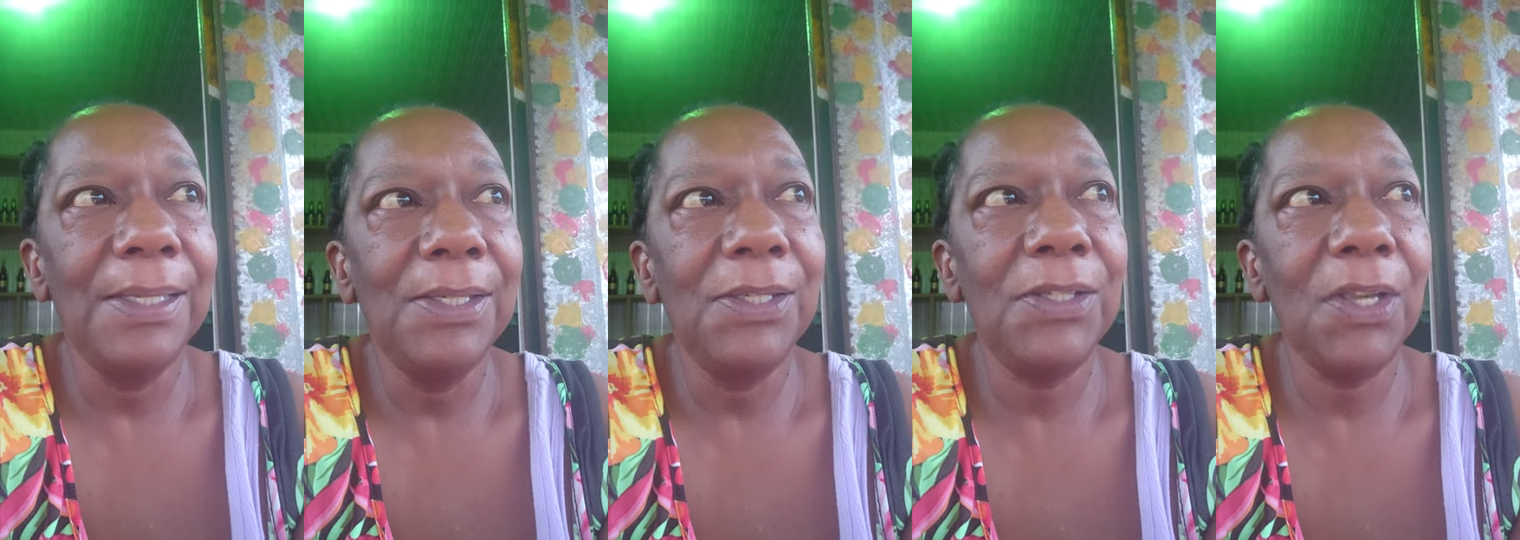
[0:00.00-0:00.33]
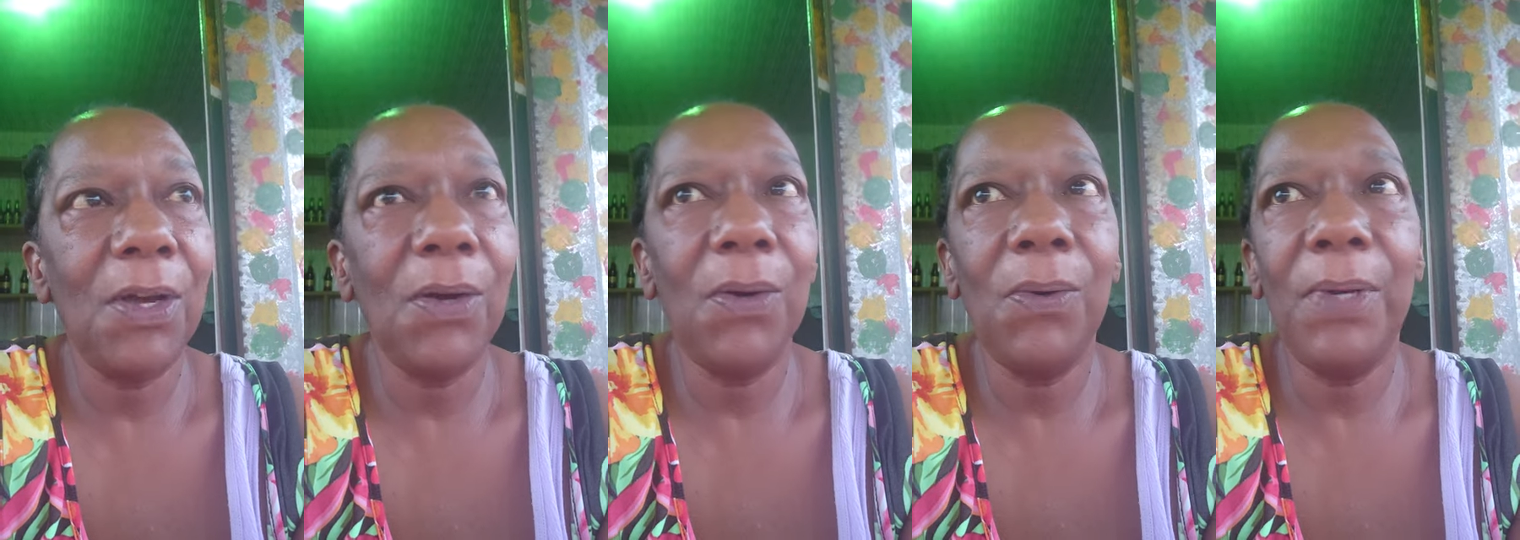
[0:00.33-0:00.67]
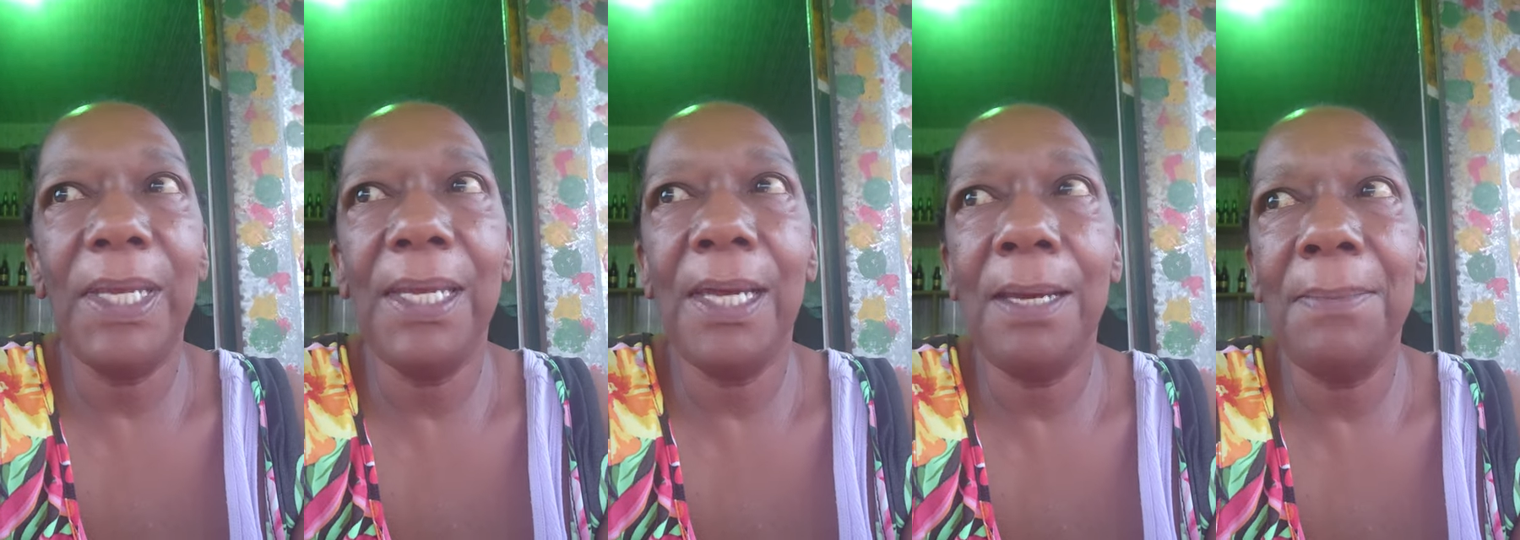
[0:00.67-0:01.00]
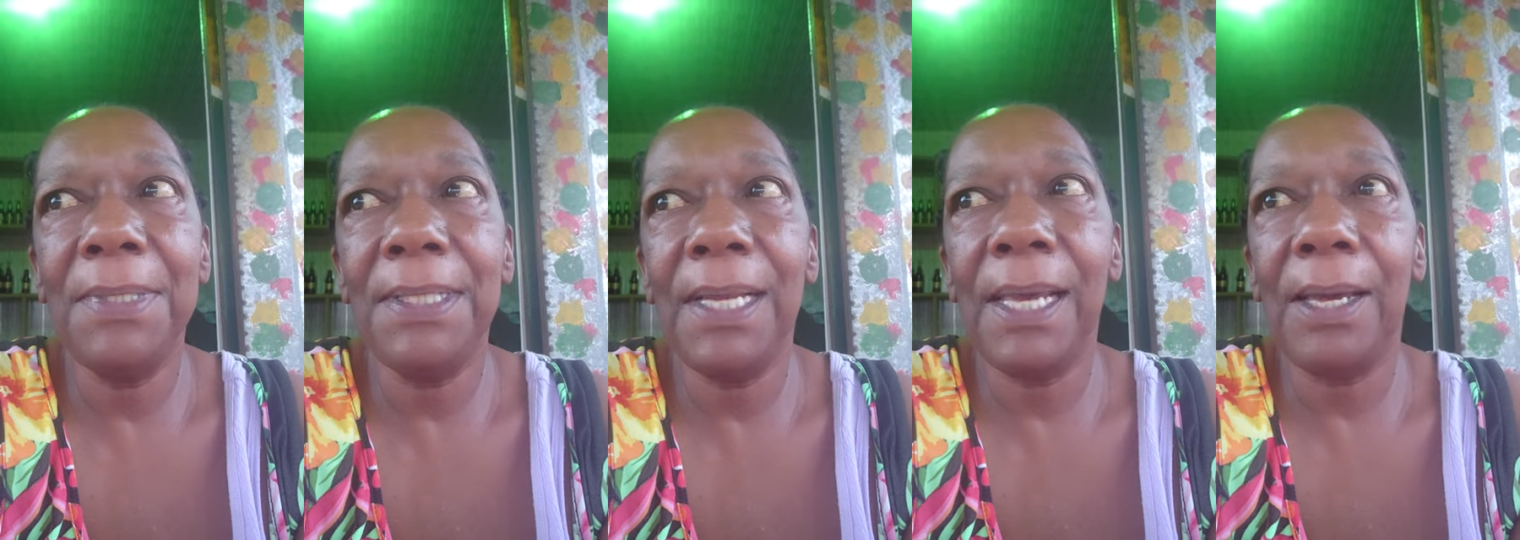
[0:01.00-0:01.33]
So he
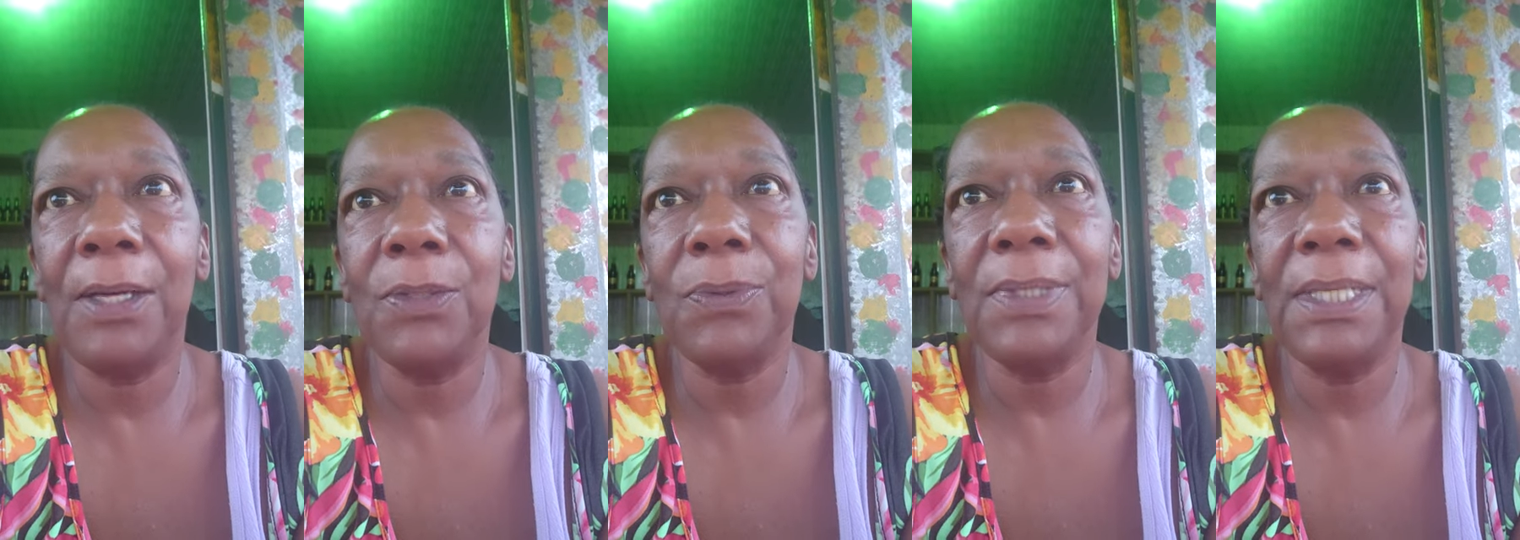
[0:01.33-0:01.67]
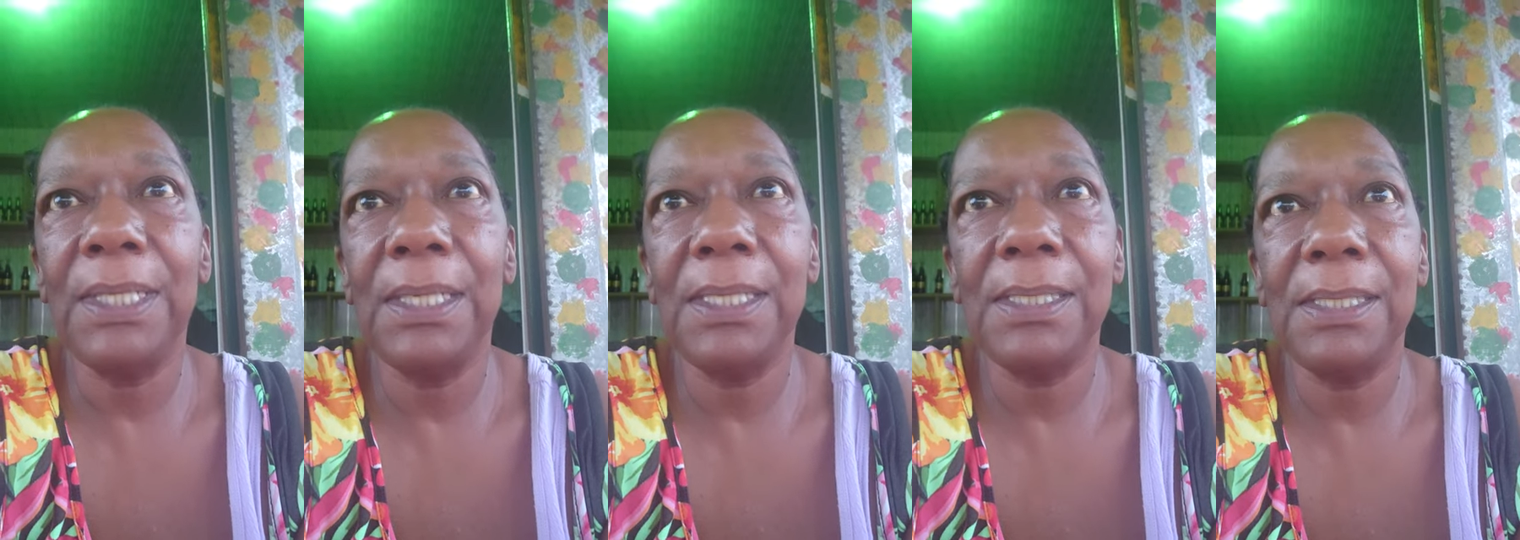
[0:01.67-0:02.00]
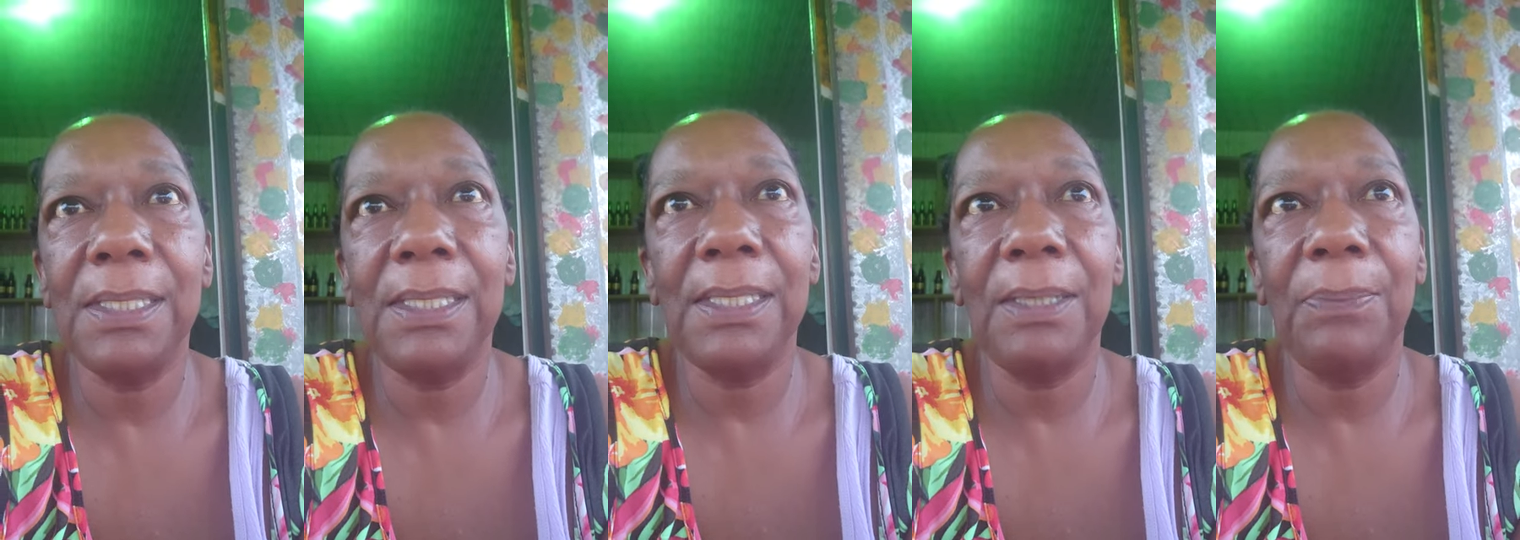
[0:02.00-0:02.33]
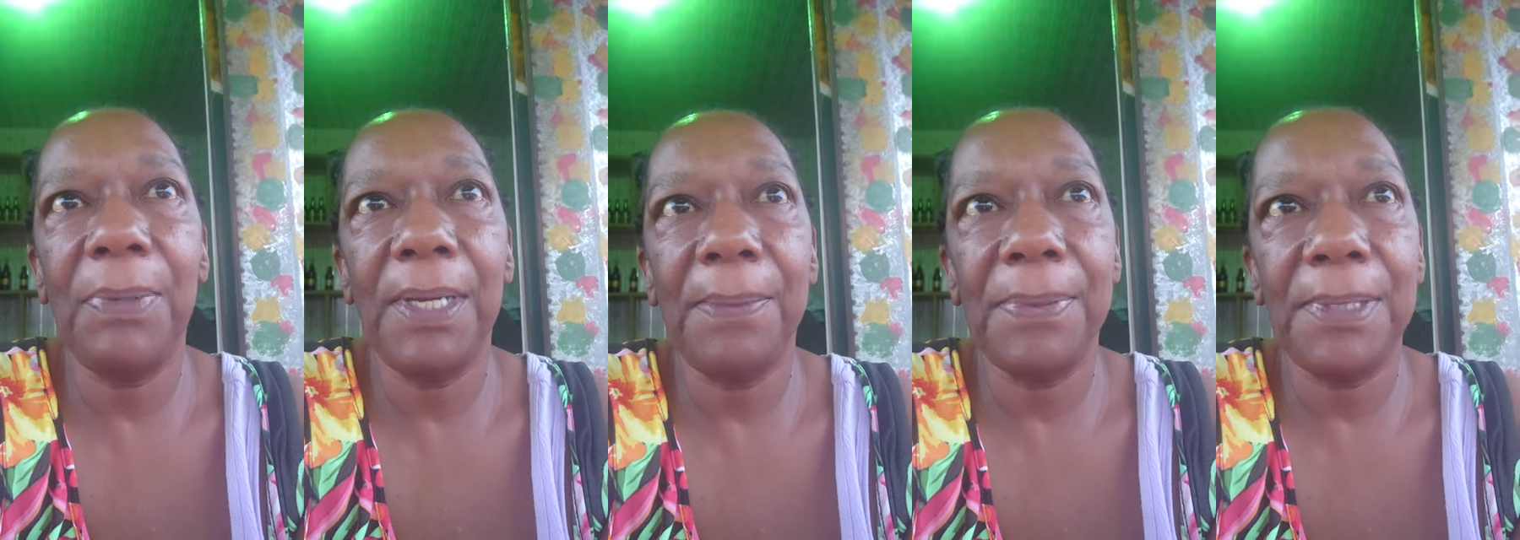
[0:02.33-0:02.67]
comes in the house with the incense and the
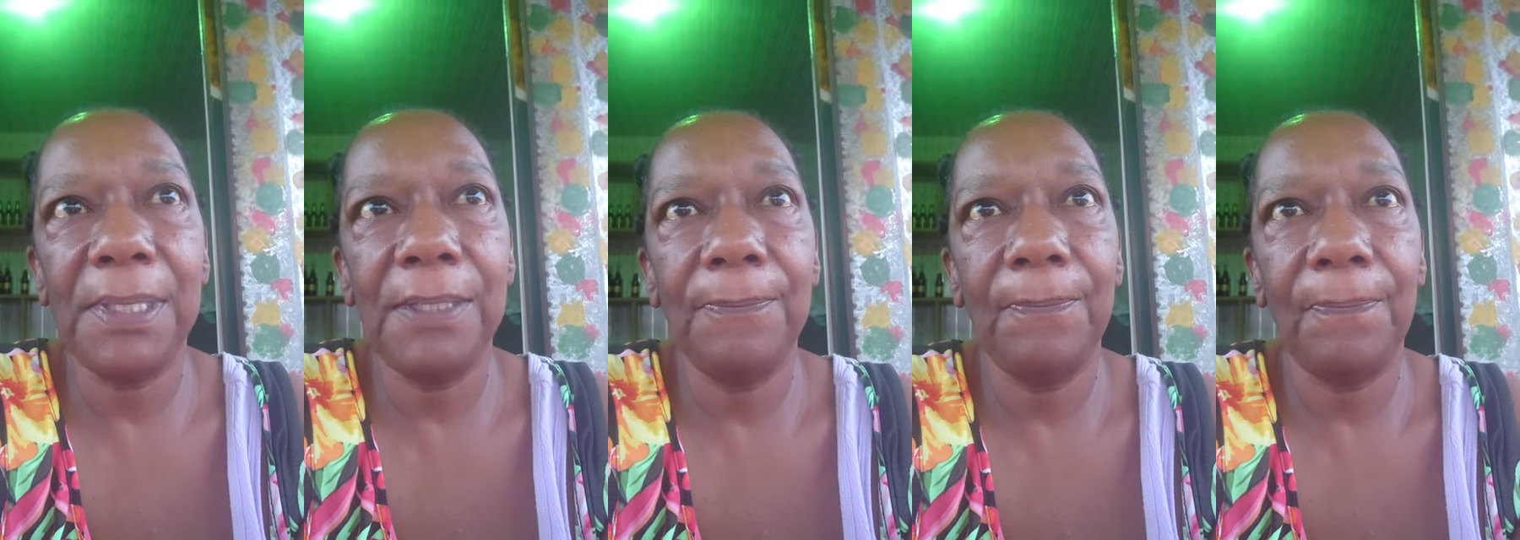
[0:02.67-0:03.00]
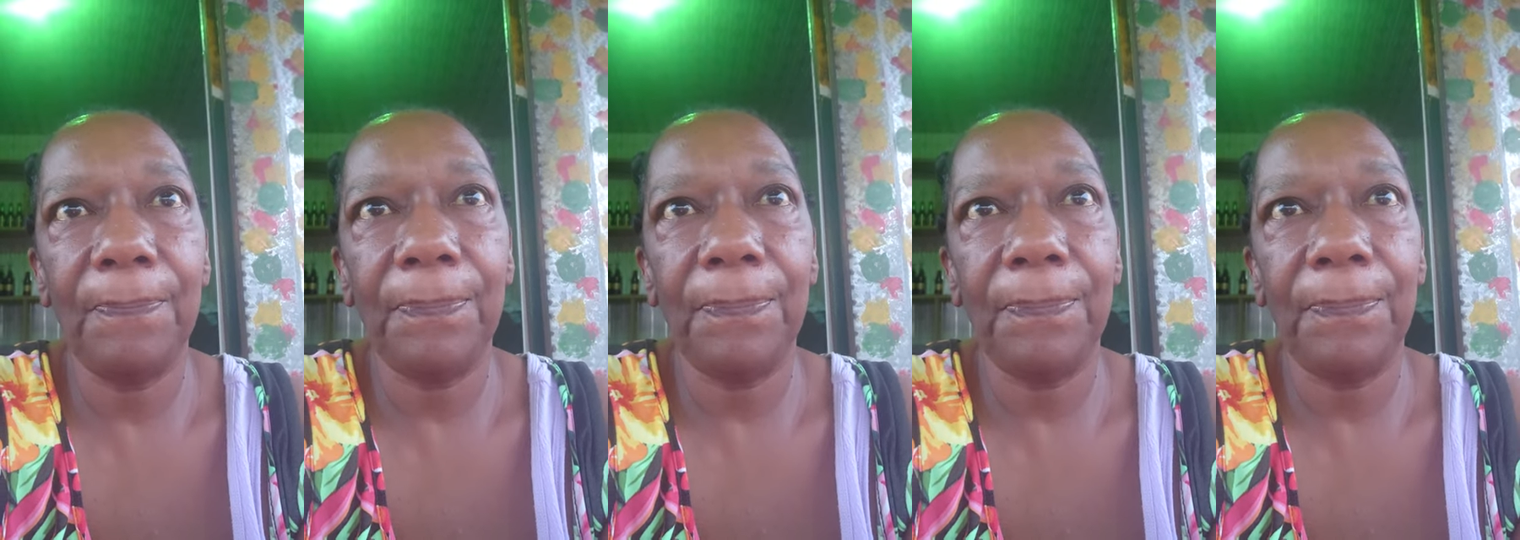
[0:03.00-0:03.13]
Pepsi.